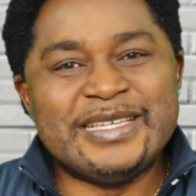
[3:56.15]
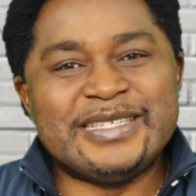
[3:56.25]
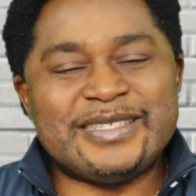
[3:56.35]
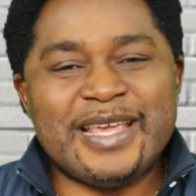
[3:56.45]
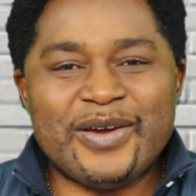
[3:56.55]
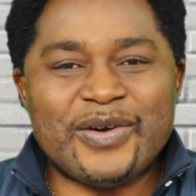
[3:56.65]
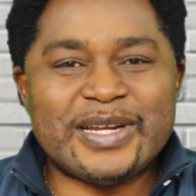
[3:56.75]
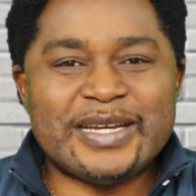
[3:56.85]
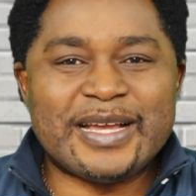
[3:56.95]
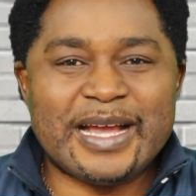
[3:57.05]
Stay
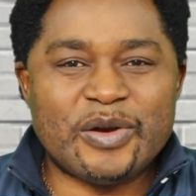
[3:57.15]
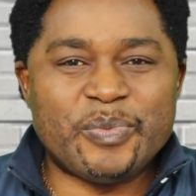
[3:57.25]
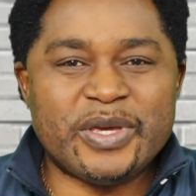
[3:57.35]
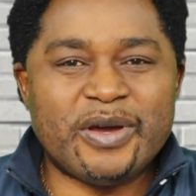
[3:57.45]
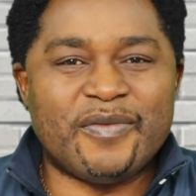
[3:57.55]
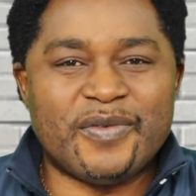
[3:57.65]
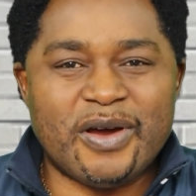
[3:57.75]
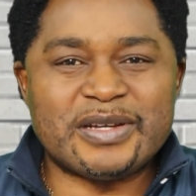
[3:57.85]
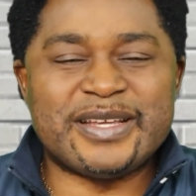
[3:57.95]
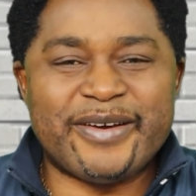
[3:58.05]
under the canopy of
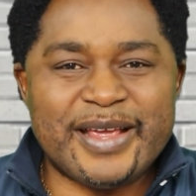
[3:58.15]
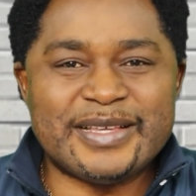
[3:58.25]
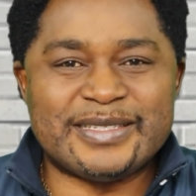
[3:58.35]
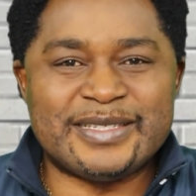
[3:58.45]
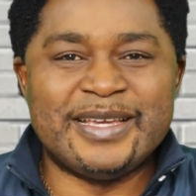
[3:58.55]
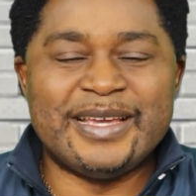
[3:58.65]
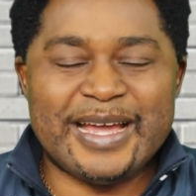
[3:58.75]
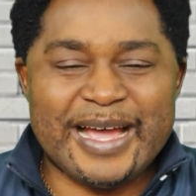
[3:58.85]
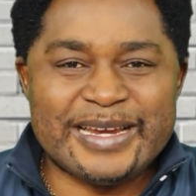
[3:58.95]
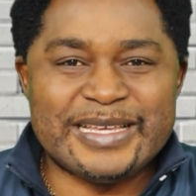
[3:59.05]
God's grace
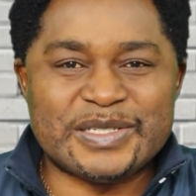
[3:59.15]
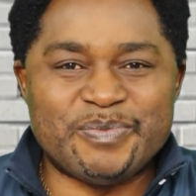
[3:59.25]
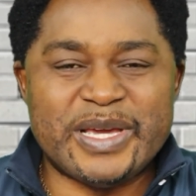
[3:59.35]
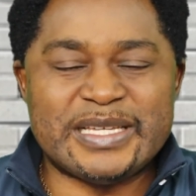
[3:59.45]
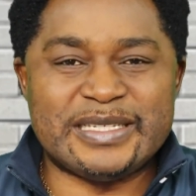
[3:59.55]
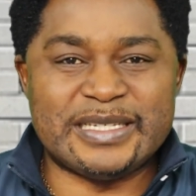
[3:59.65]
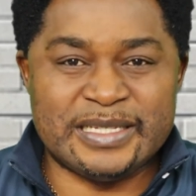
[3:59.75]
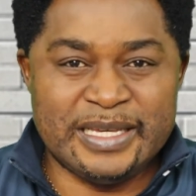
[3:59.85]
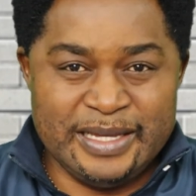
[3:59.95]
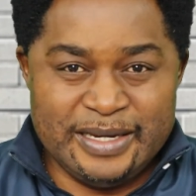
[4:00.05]
and His mercies.